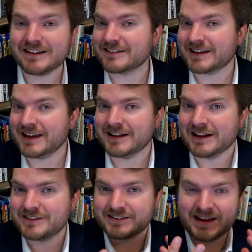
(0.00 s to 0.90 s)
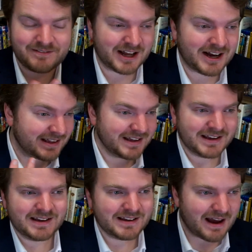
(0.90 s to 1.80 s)
it as a kid. I just have not
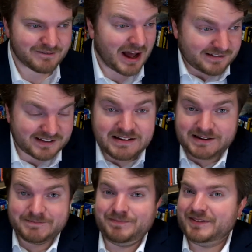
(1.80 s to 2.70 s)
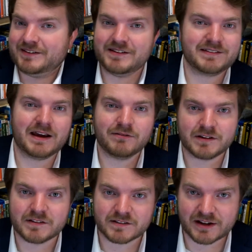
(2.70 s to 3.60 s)
seen it since I
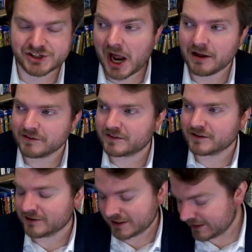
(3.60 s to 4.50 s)
was a child. So